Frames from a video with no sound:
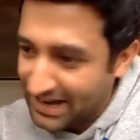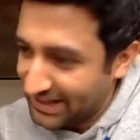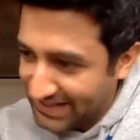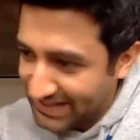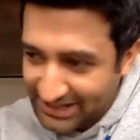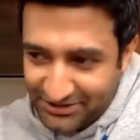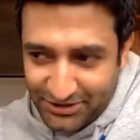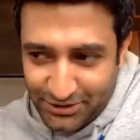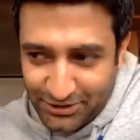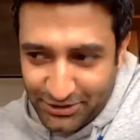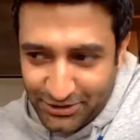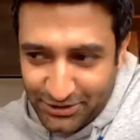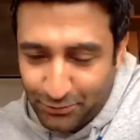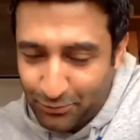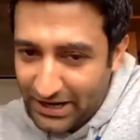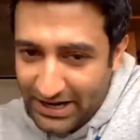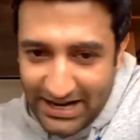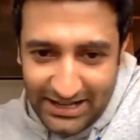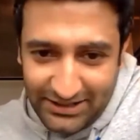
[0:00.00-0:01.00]
And that's the
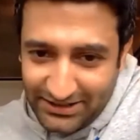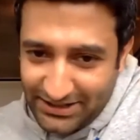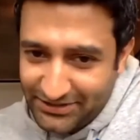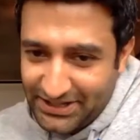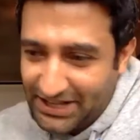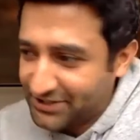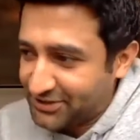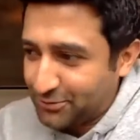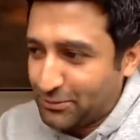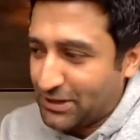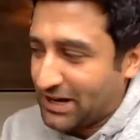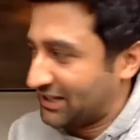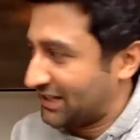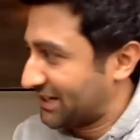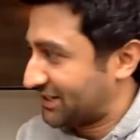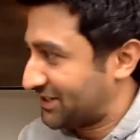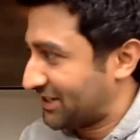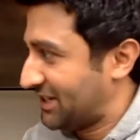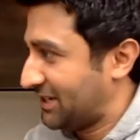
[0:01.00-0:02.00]
way I
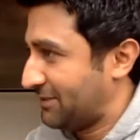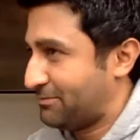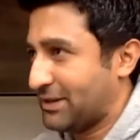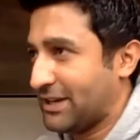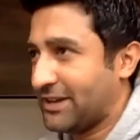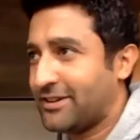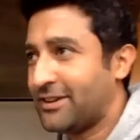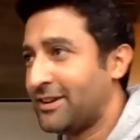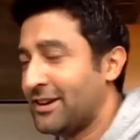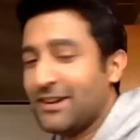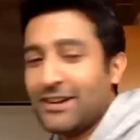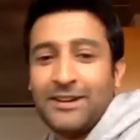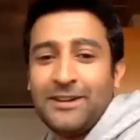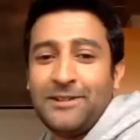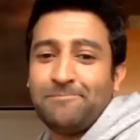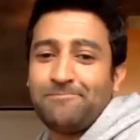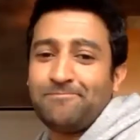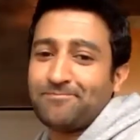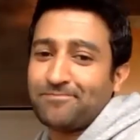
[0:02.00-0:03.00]
like to keep it.
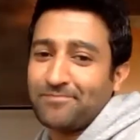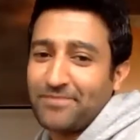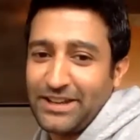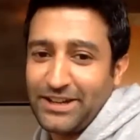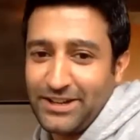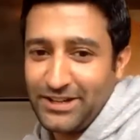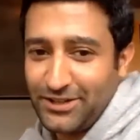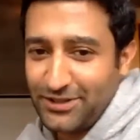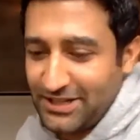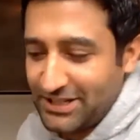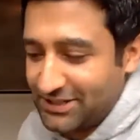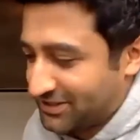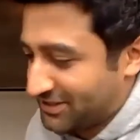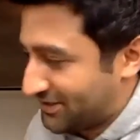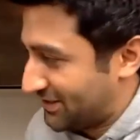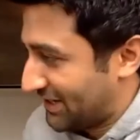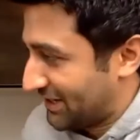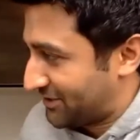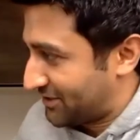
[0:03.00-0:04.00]

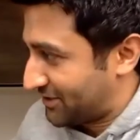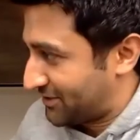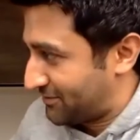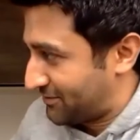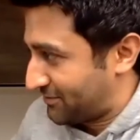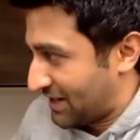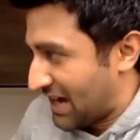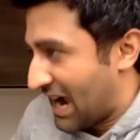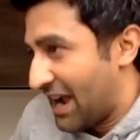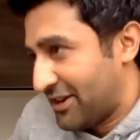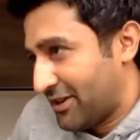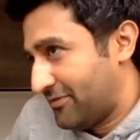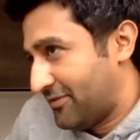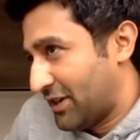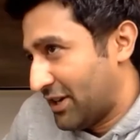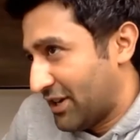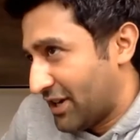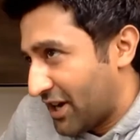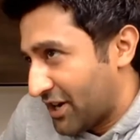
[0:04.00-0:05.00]
That's kind of
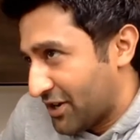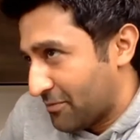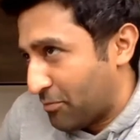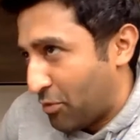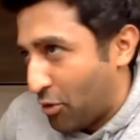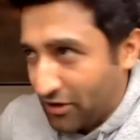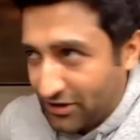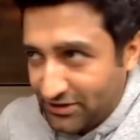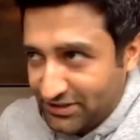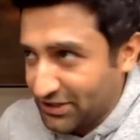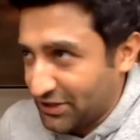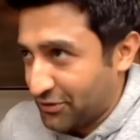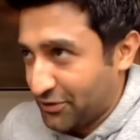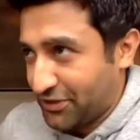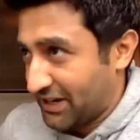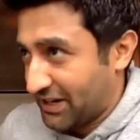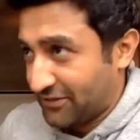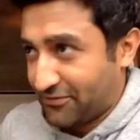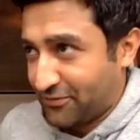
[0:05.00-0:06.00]
an important little
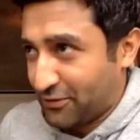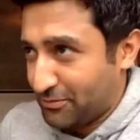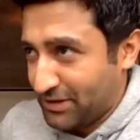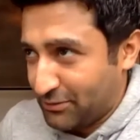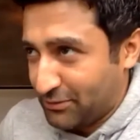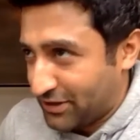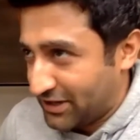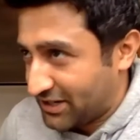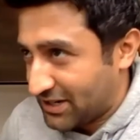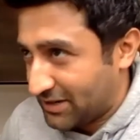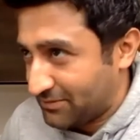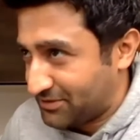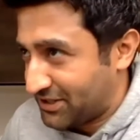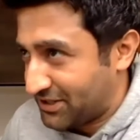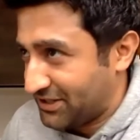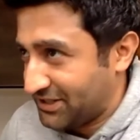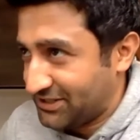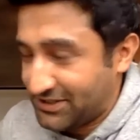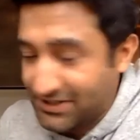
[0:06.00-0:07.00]
thing for me when it comes to
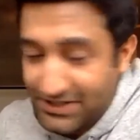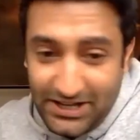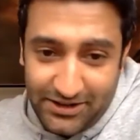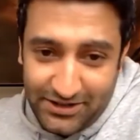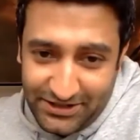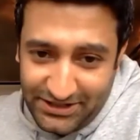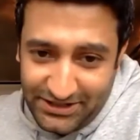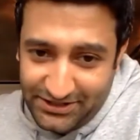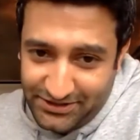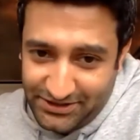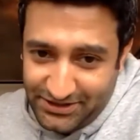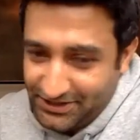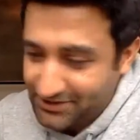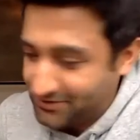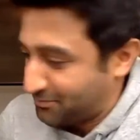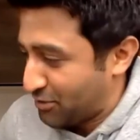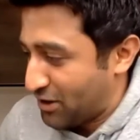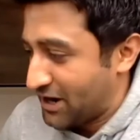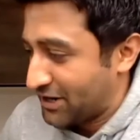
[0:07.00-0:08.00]
these
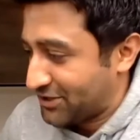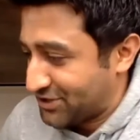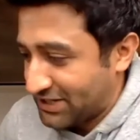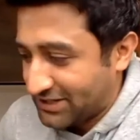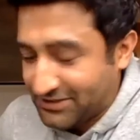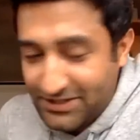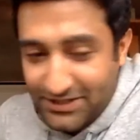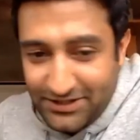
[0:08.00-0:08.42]
projects.